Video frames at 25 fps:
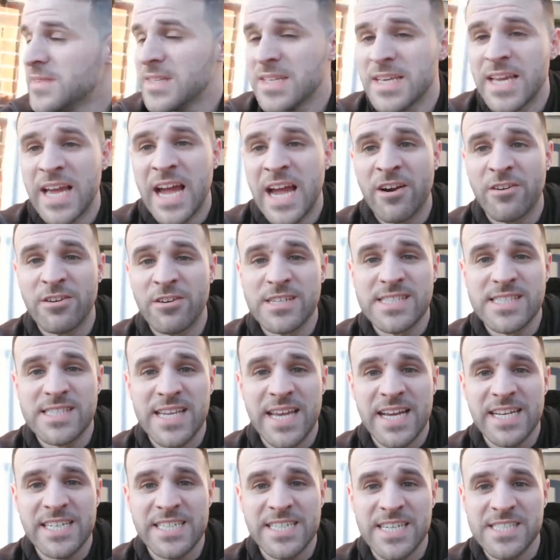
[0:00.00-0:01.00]
Gary
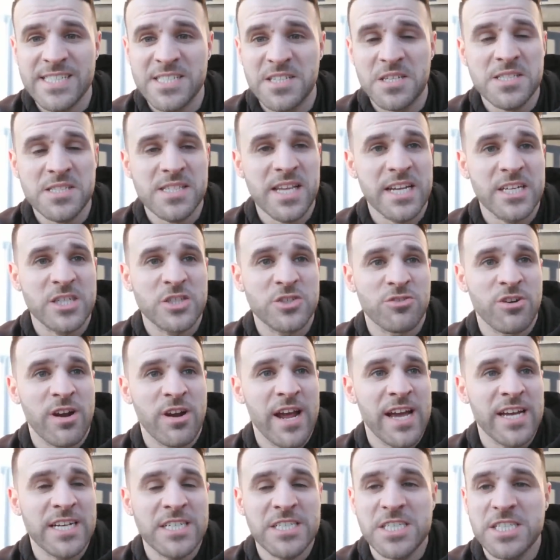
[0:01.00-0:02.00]
Sanchez looks like
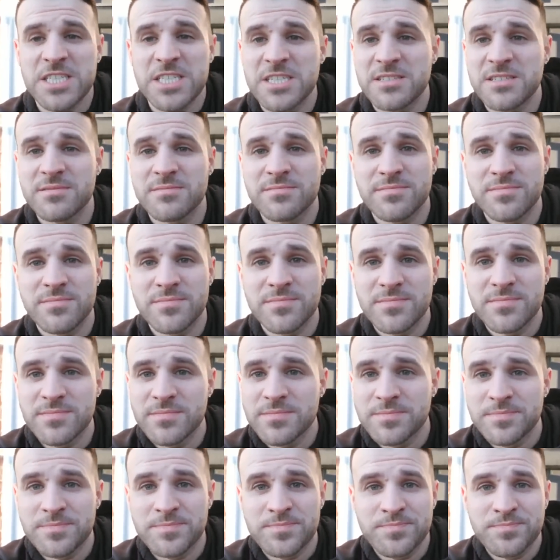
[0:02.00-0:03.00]
trash.
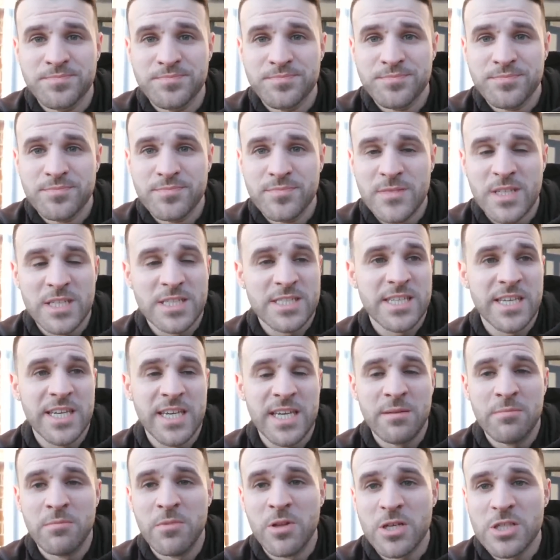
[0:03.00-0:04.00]
The
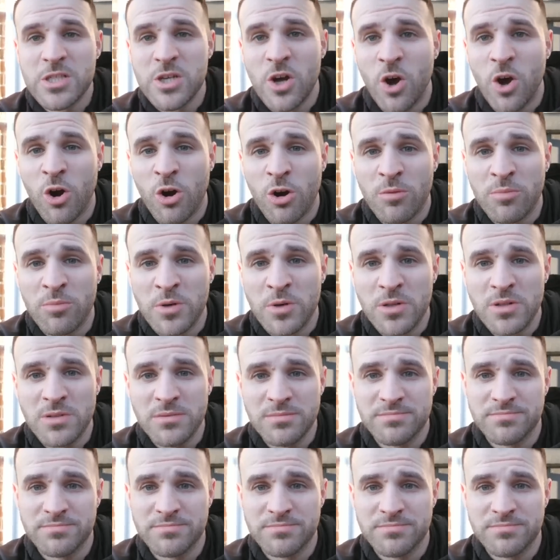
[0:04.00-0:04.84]
team looks horrible.